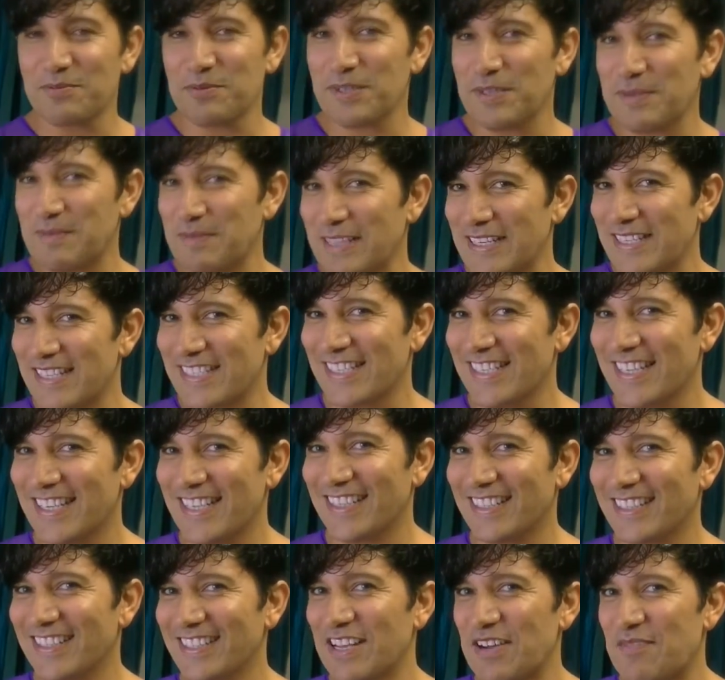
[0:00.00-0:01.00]
pretty much
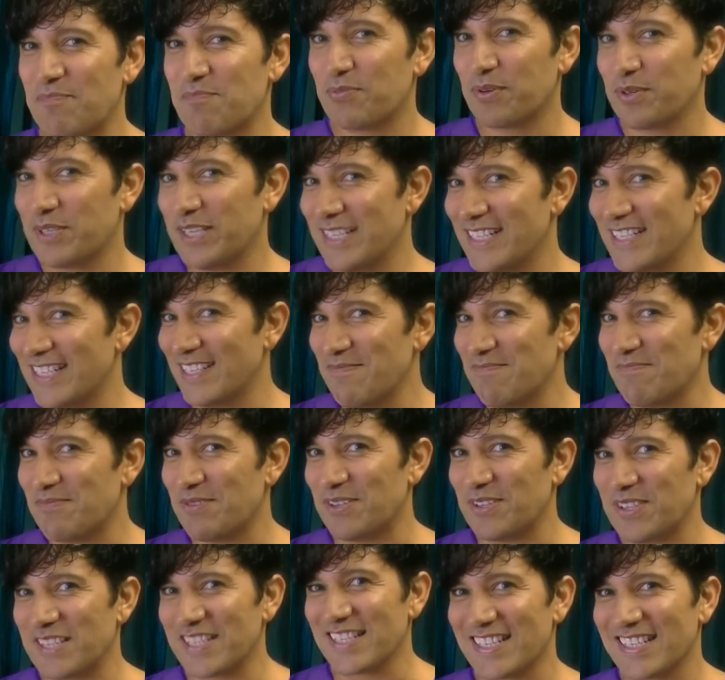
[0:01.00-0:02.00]
it. Pretty
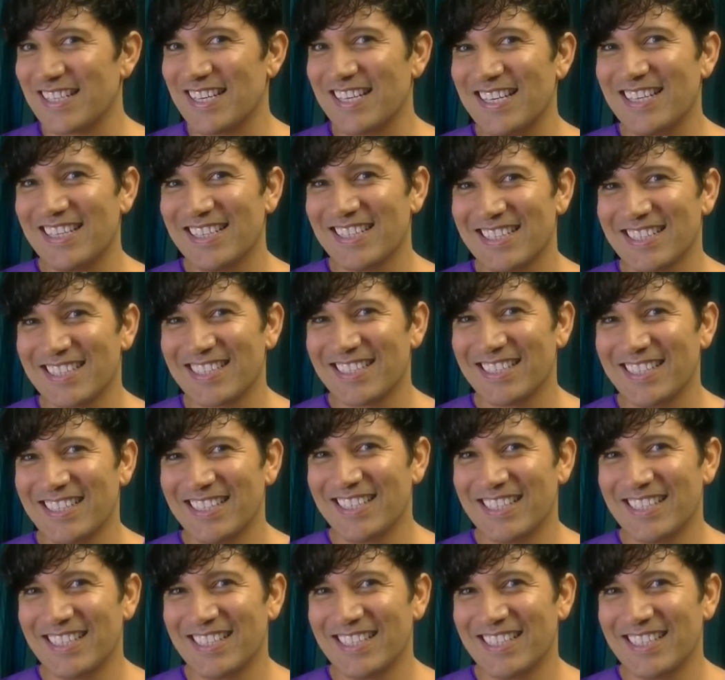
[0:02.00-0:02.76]
simple, isn't it?